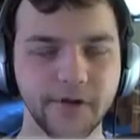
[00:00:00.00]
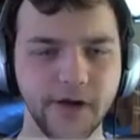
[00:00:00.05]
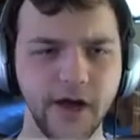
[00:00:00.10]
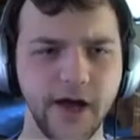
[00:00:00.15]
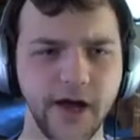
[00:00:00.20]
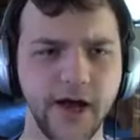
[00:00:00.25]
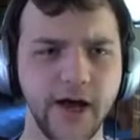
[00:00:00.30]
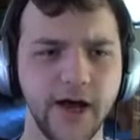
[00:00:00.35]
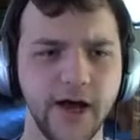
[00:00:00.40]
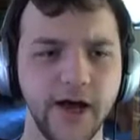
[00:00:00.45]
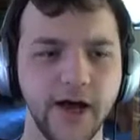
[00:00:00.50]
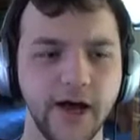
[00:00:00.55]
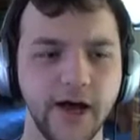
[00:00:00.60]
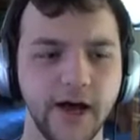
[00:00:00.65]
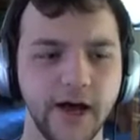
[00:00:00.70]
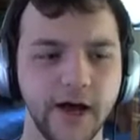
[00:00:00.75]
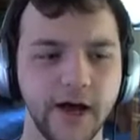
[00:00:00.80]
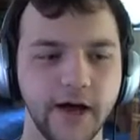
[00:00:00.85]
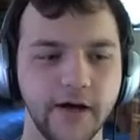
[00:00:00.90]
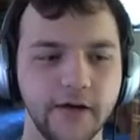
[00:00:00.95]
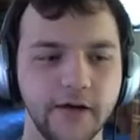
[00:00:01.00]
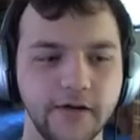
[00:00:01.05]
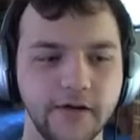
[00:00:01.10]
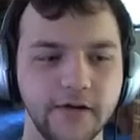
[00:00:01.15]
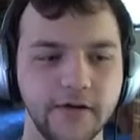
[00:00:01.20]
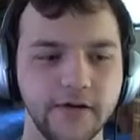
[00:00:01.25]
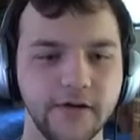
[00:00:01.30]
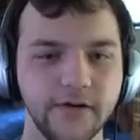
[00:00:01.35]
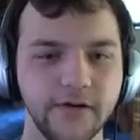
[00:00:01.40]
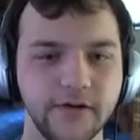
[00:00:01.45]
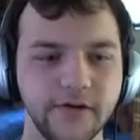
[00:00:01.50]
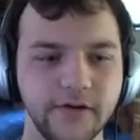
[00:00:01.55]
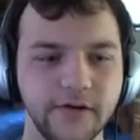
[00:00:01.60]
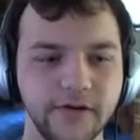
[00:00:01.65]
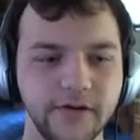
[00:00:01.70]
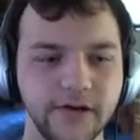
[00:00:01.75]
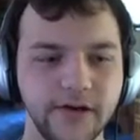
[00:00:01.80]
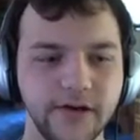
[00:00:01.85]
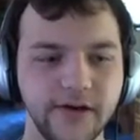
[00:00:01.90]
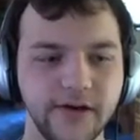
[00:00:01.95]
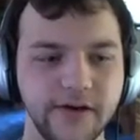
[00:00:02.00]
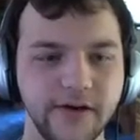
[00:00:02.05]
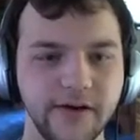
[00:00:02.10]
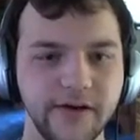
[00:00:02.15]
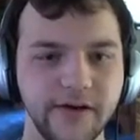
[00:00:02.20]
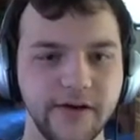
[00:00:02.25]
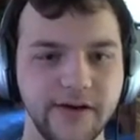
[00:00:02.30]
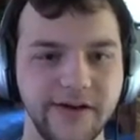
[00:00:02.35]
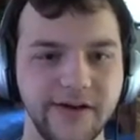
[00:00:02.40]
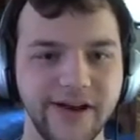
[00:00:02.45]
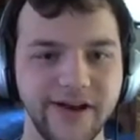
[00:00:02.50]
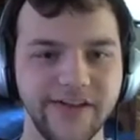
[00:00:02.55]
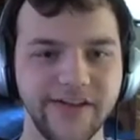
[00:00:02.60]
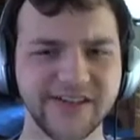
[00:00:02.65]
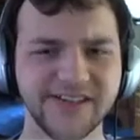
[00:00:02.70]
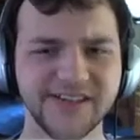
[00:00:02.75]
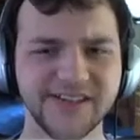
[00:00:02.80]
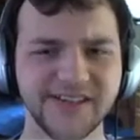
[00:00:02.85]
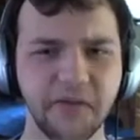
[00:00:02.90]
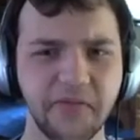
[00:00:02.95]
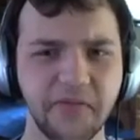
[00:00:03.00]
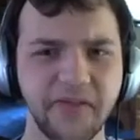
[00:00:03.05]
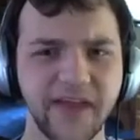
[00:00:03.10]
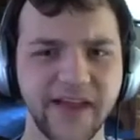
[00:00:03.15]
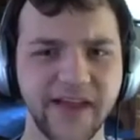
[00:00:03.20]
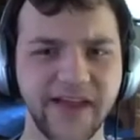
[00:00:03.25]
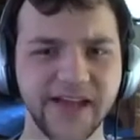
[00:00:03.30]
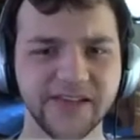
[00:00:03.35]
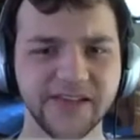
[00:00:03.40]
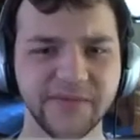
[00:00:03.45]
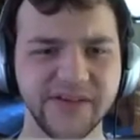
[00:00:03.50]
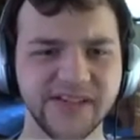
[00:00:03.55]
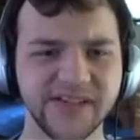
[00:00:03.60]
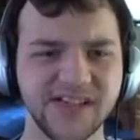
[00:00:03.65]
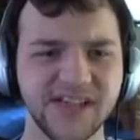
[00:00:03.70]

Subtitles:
Yeah! Now, this is something that gets me.